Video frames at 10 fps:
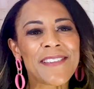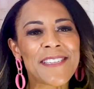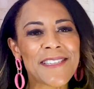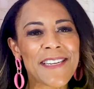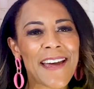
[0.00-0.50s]

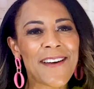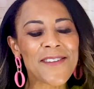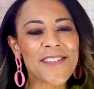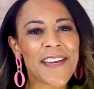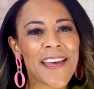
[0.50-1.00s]

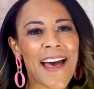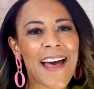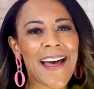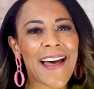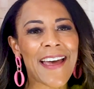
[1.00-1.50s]
discount
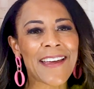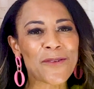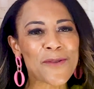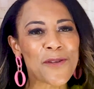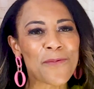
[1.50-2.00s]
and
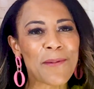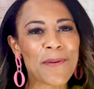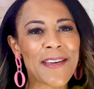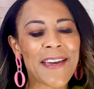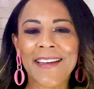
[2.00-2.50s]
also maybe